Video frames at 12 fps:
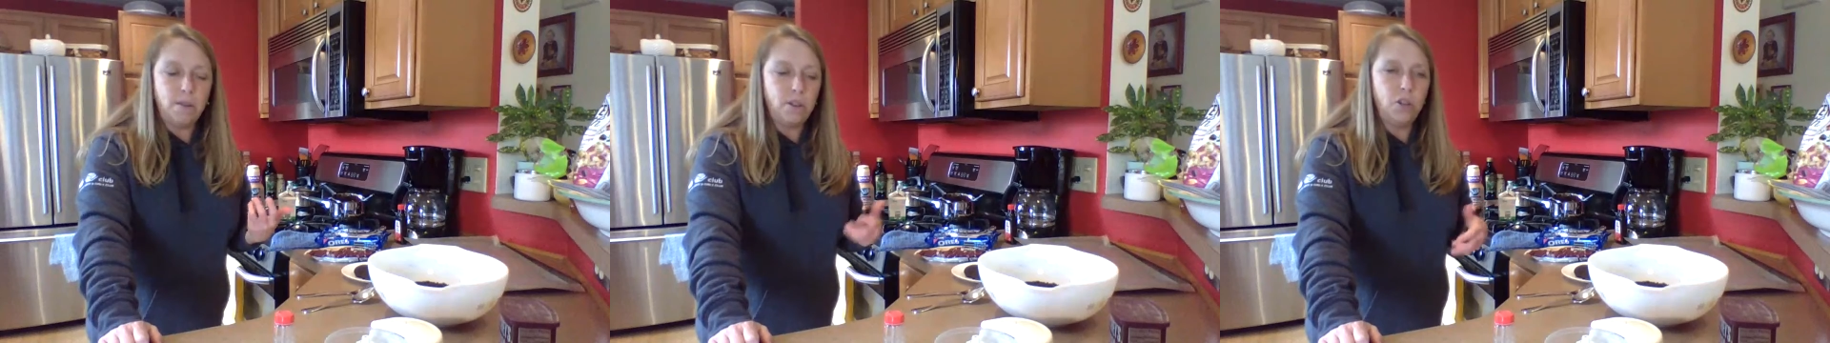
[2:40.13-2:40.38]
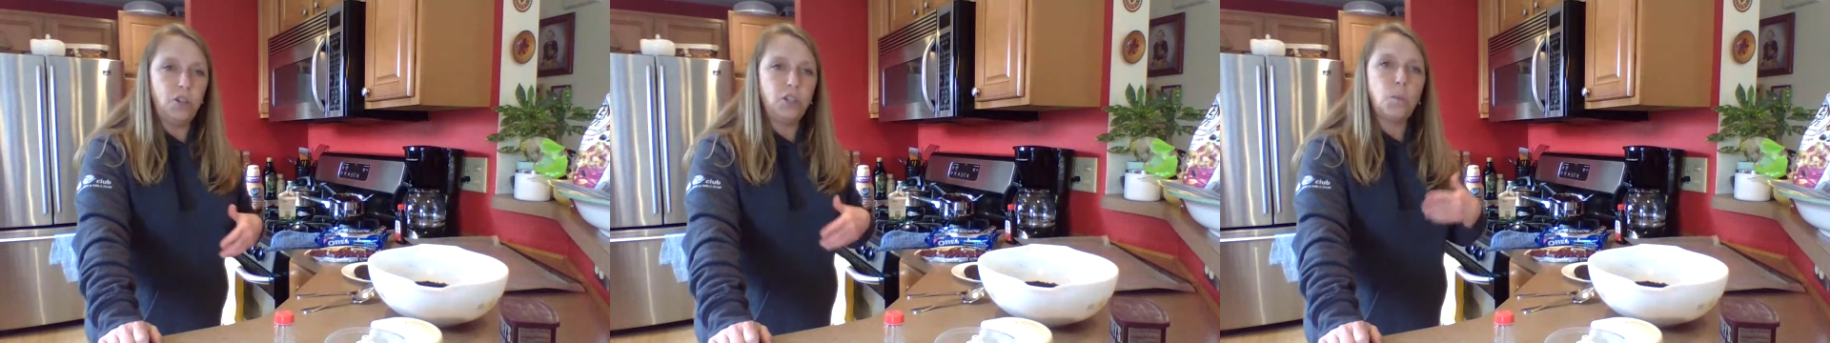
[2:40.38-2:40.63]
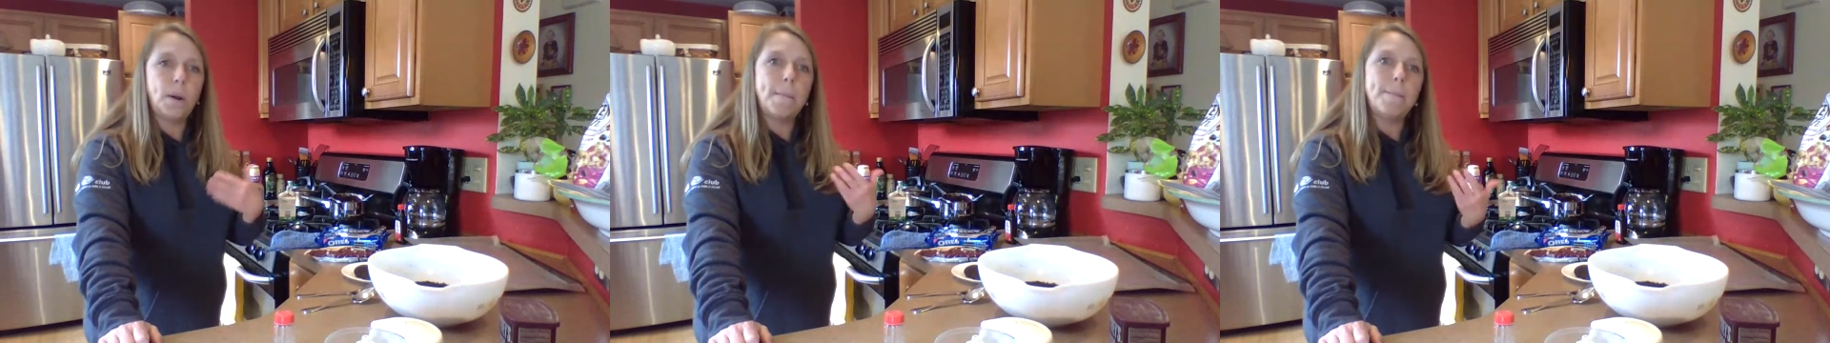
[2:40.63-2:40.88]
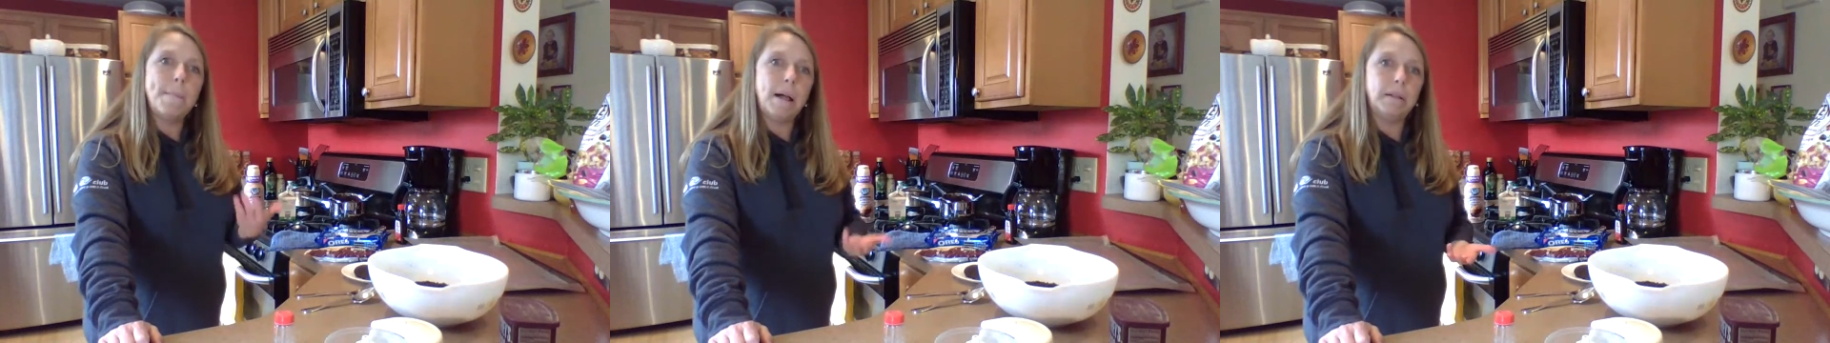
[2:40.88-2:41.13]
You just want to
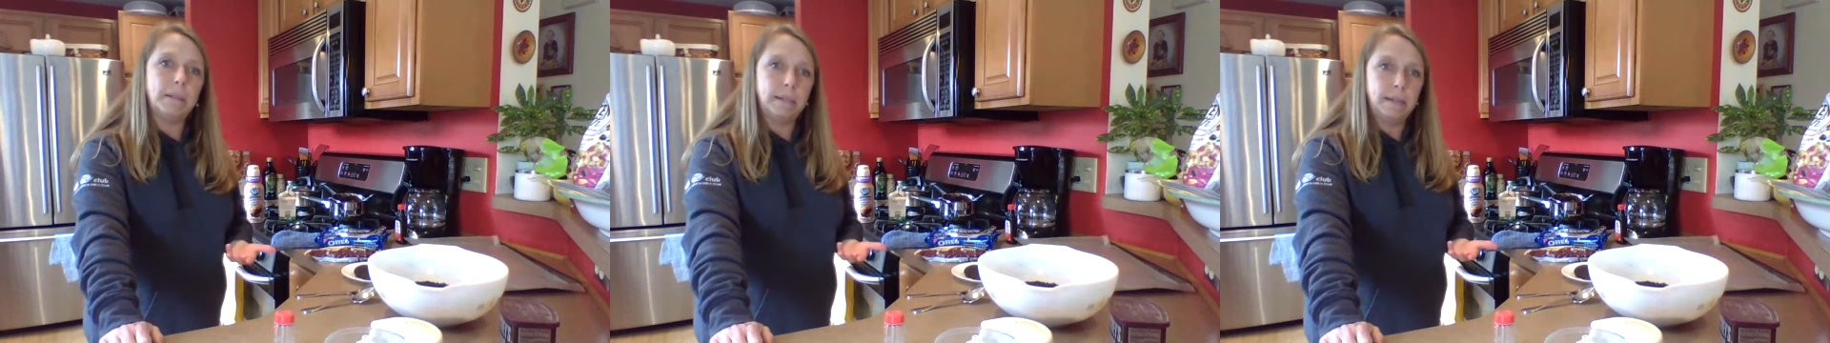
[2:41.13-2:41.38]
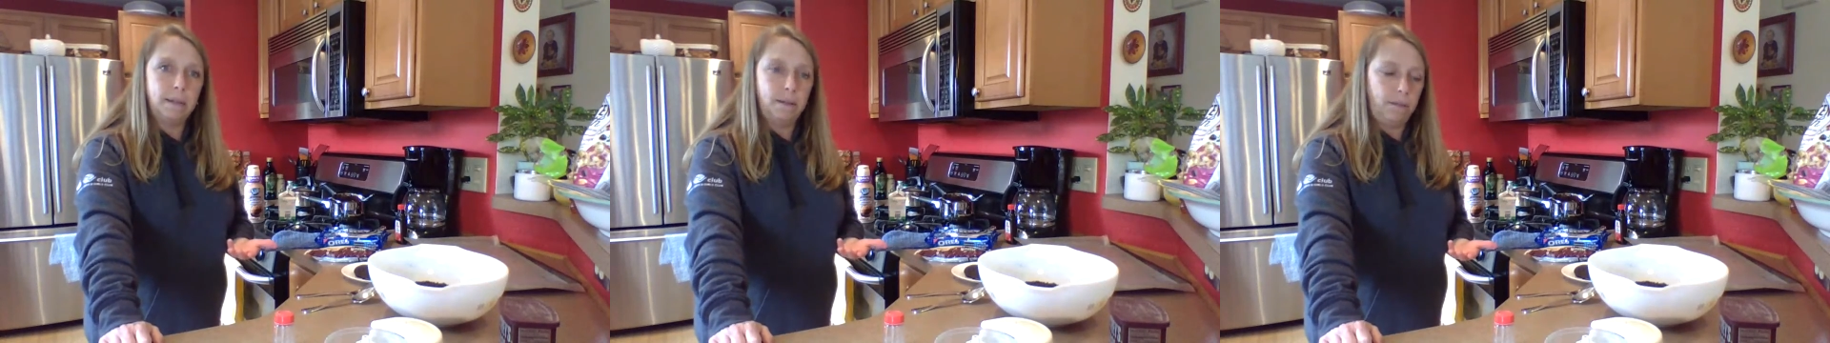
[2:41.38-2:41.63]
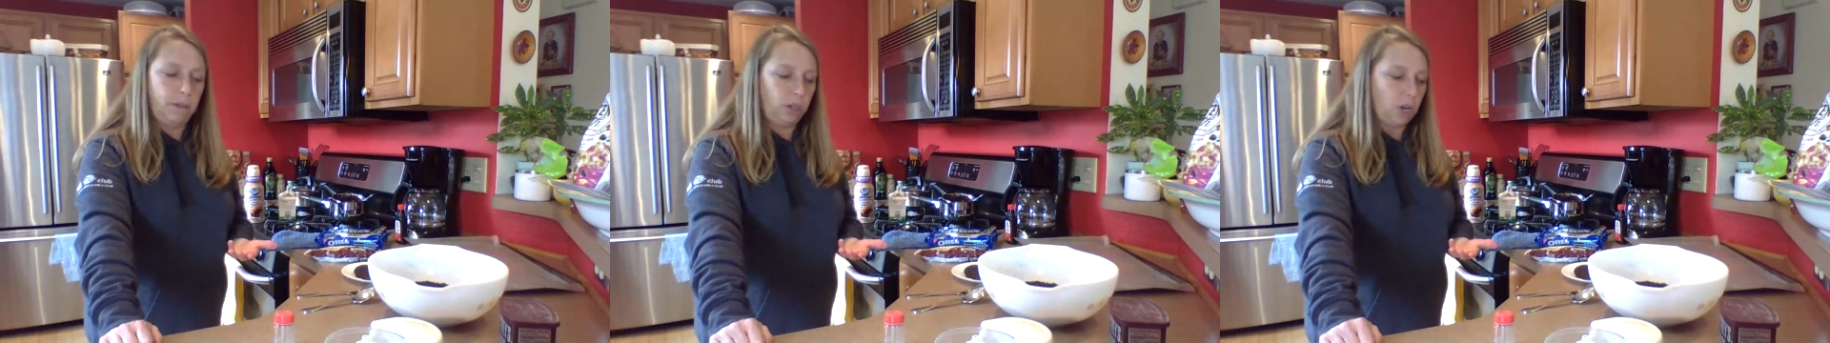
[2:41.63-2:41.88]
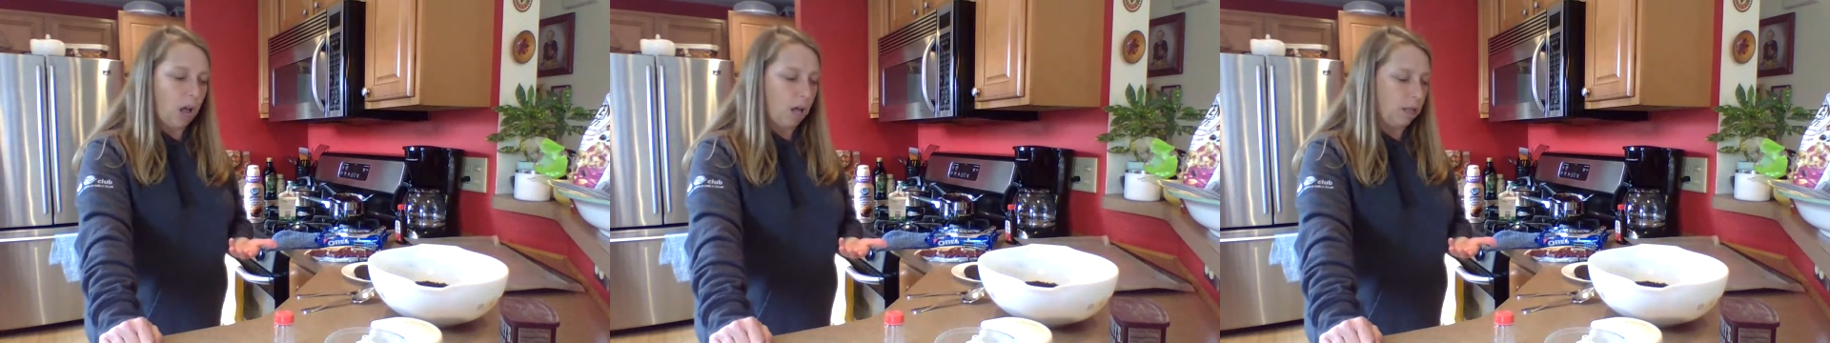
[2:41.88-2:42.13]
melt the
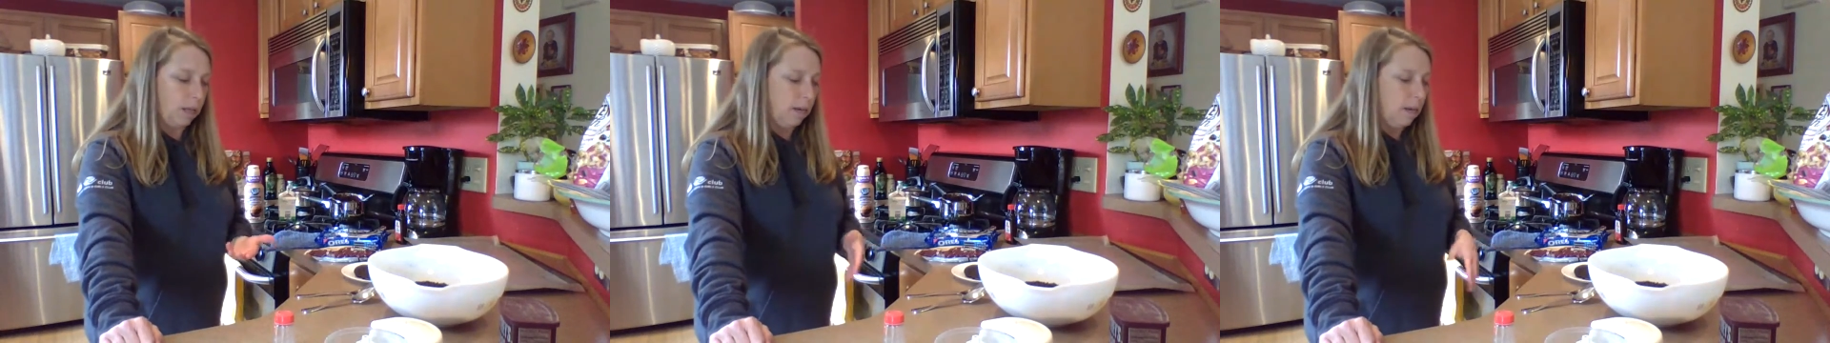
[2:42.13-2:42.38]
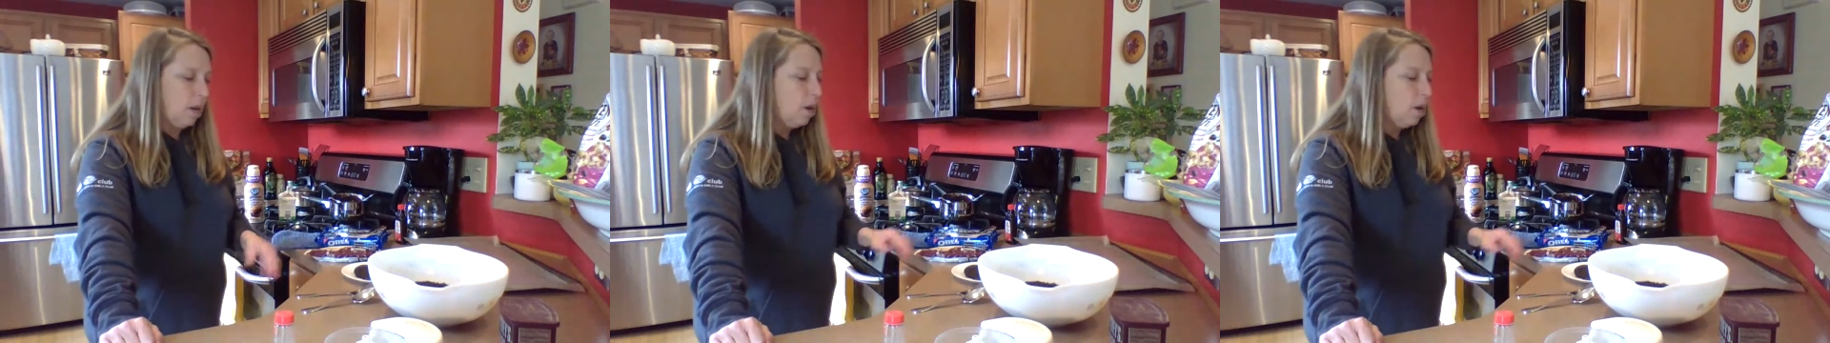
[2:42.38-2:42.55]
chocolate.